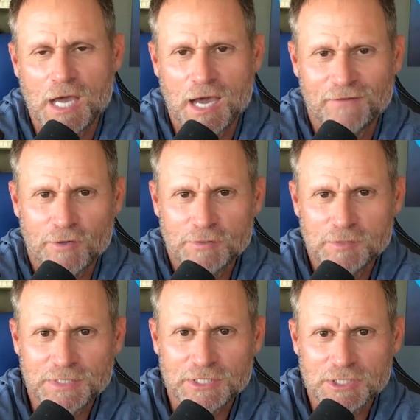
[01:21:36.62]
I've
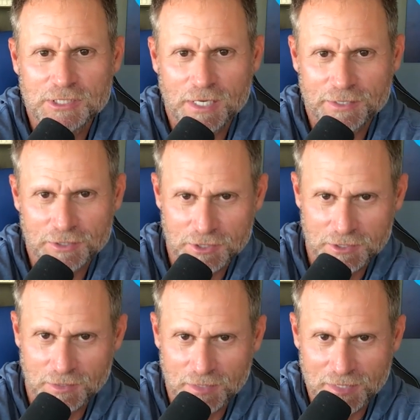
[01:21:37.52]
always been
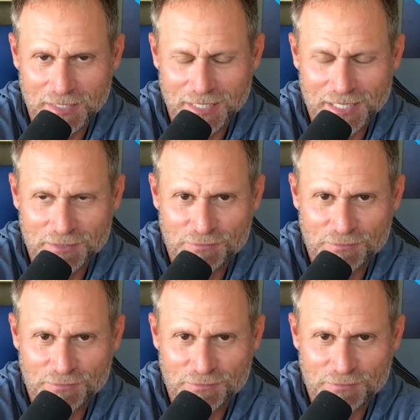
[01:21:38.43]
astonished at